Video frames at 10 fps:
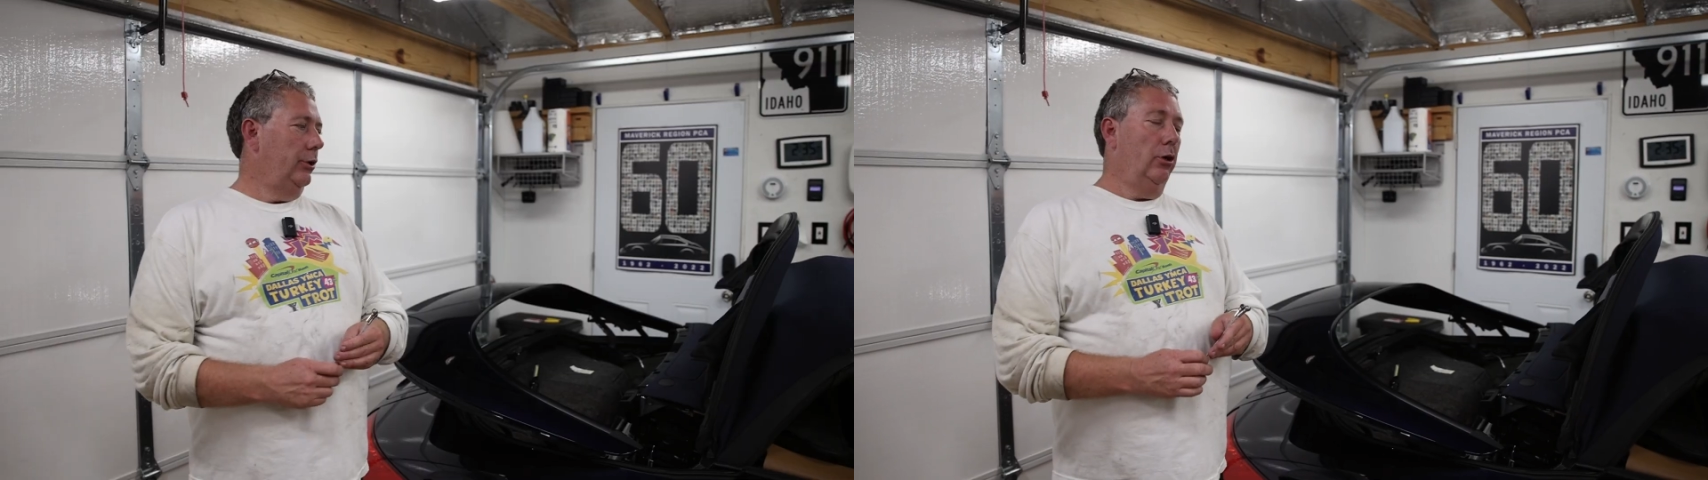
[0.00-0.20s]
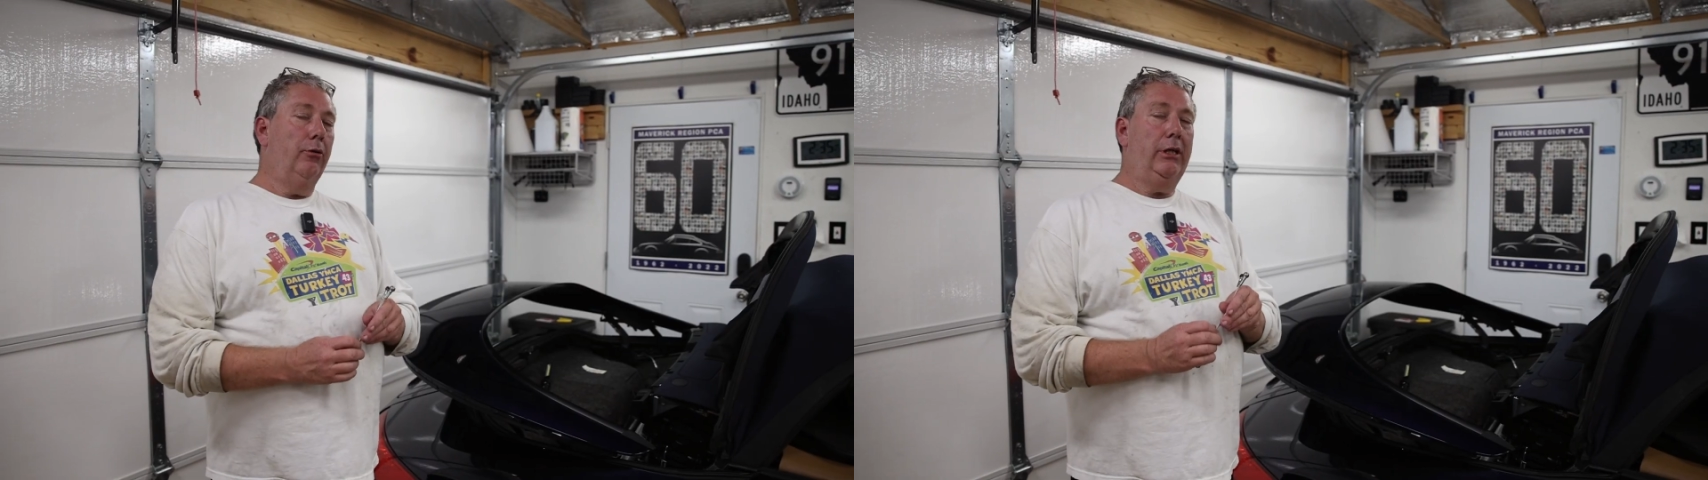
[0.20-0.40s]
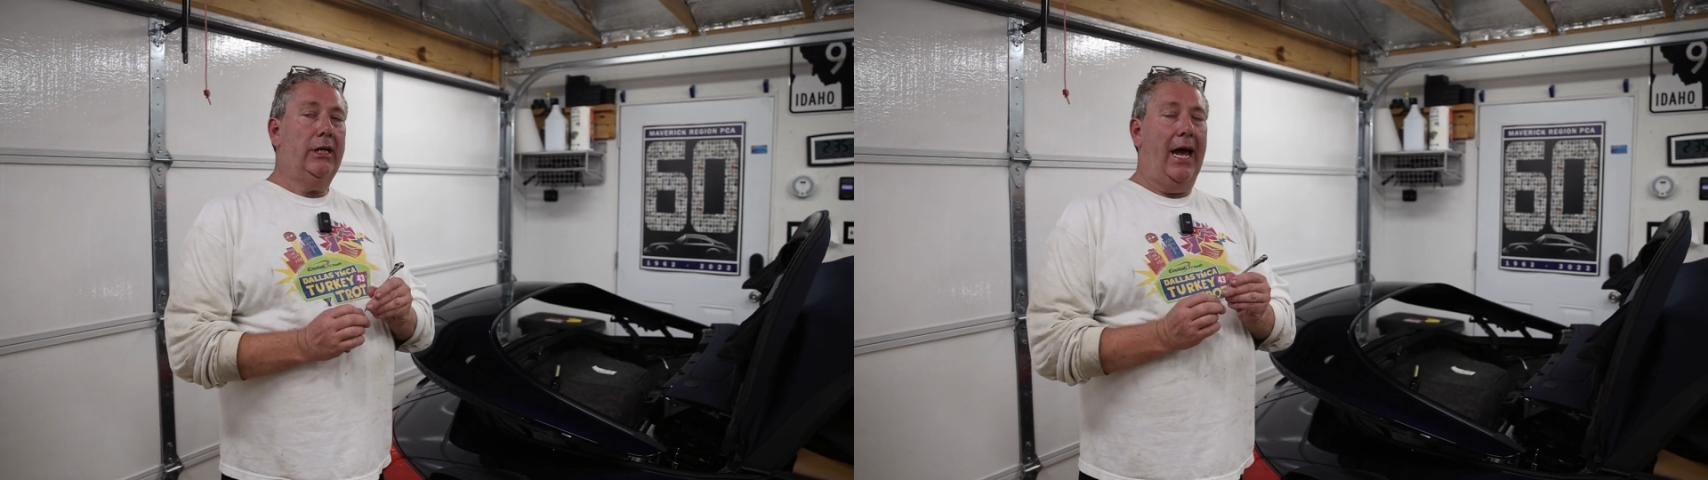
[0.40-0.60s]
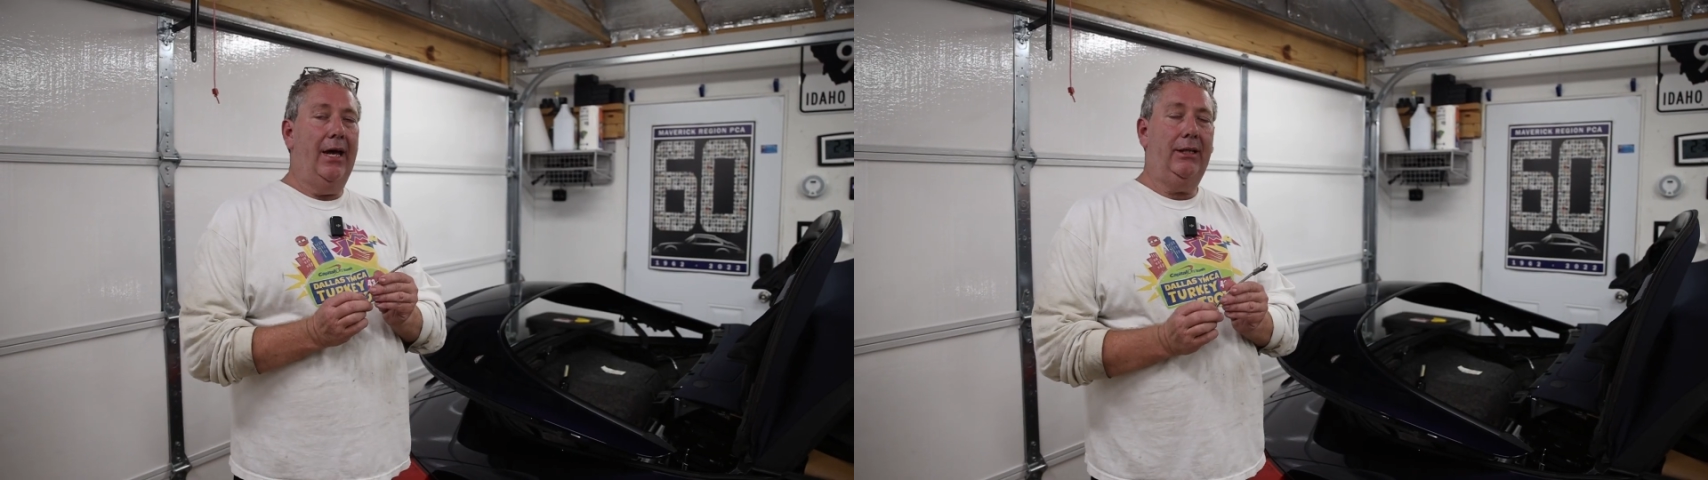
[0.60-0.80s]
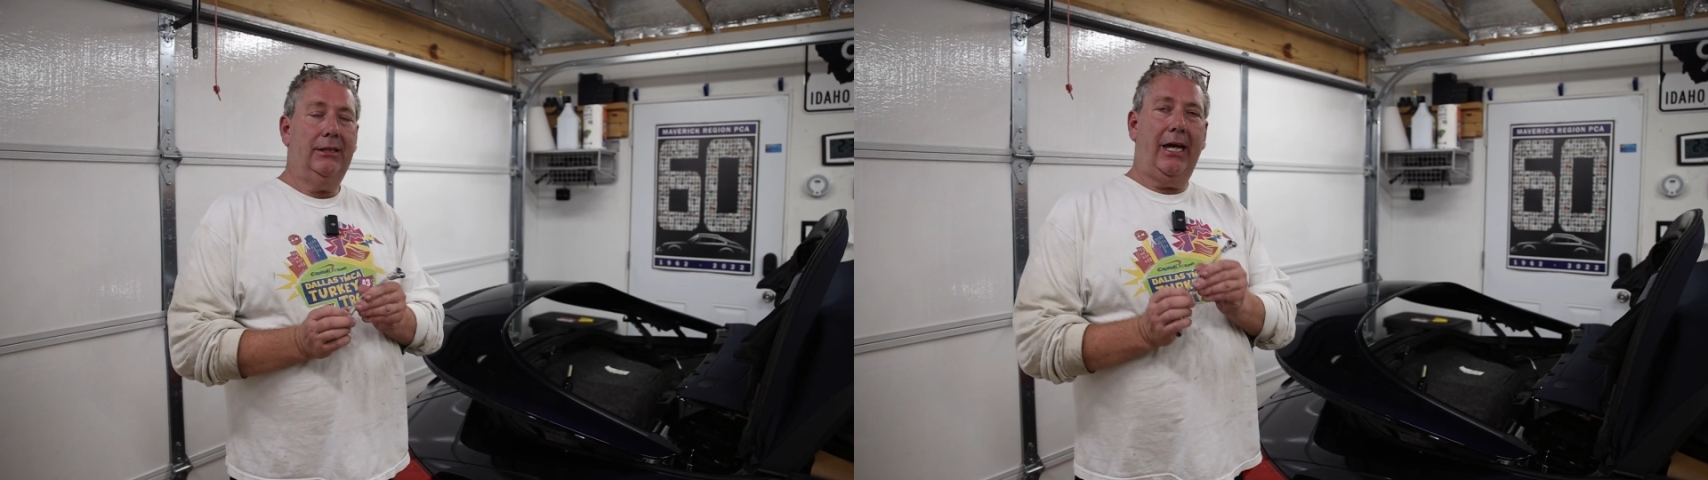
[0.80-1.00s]
you don't need to
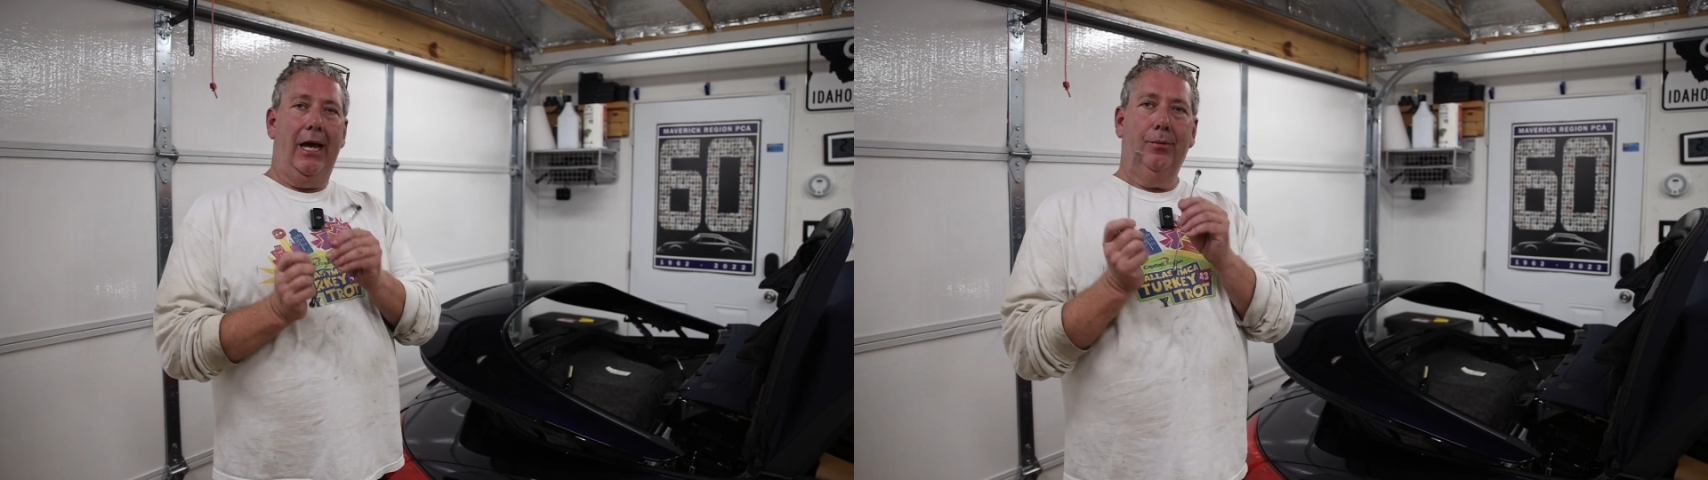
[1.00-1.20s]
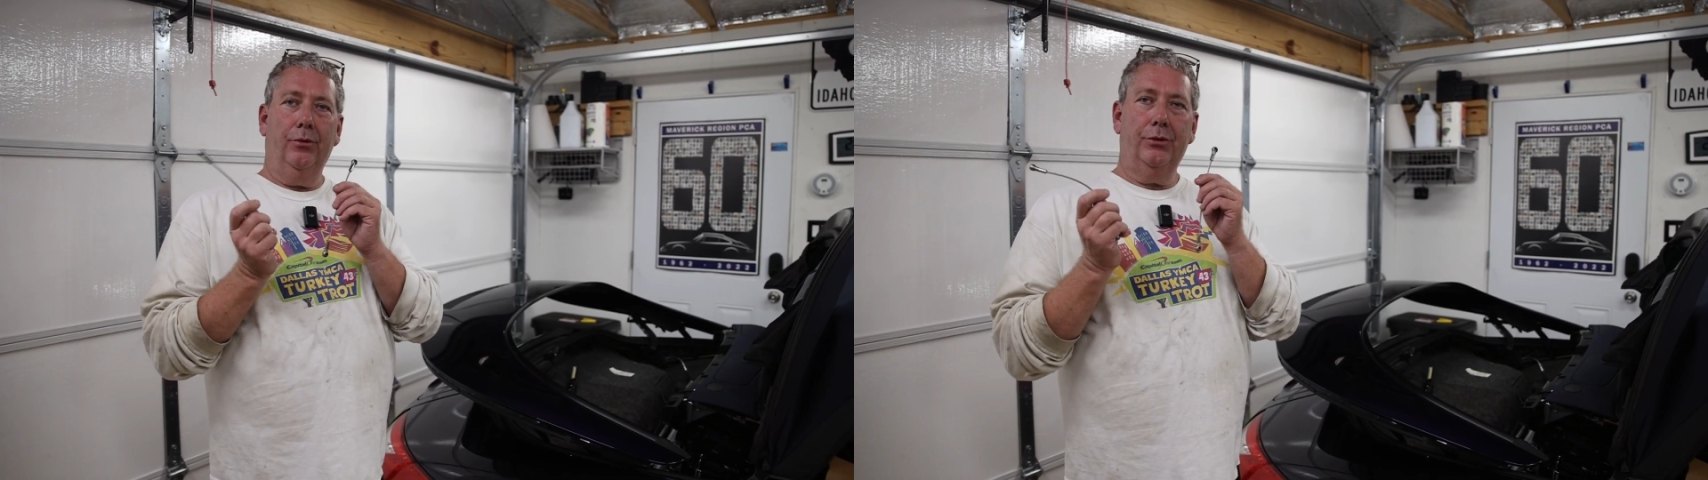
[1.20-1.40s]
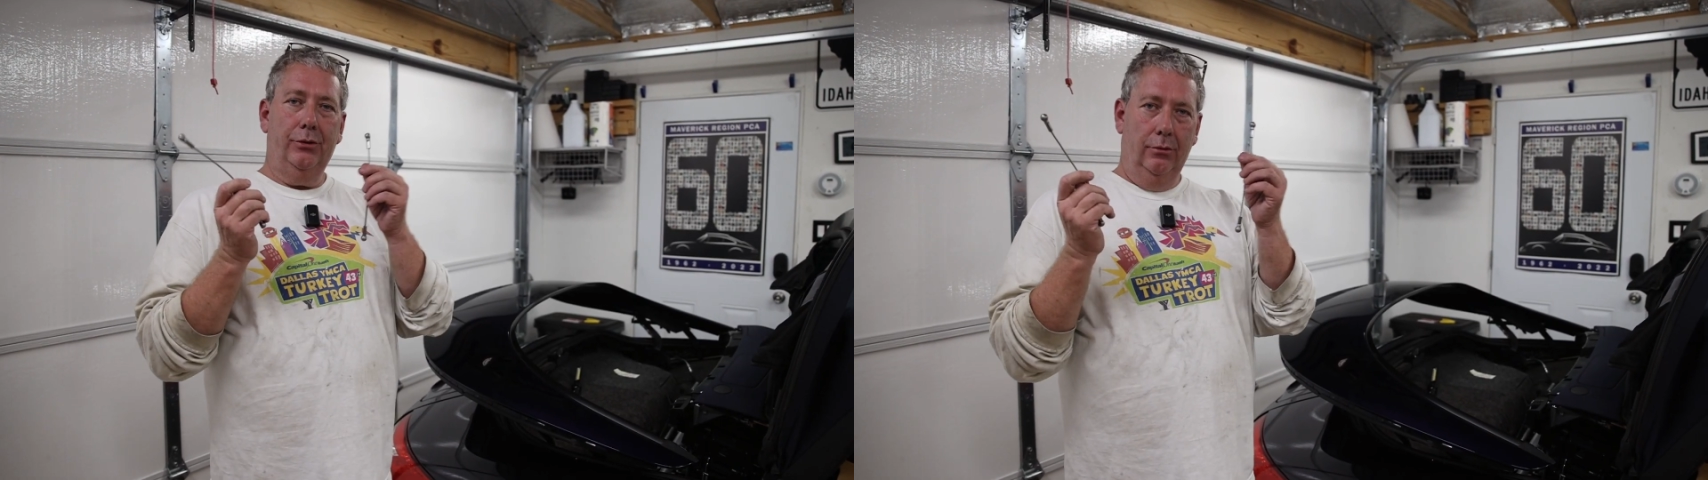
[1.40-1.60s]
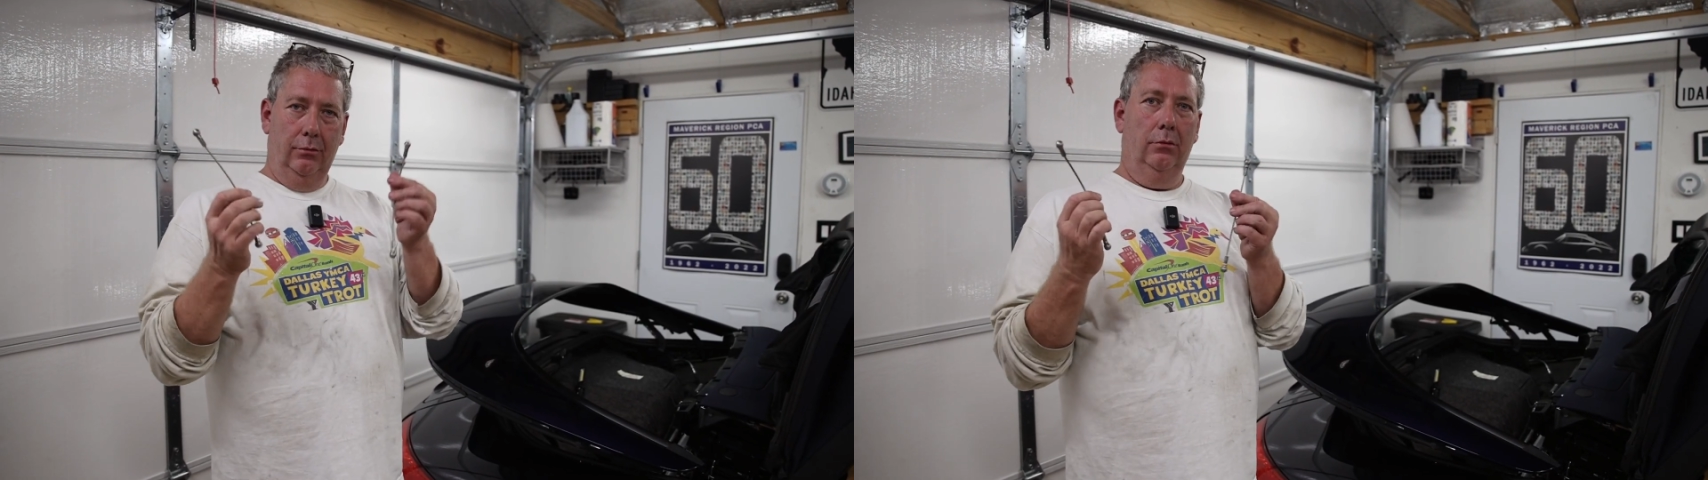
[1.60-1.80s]
add these cables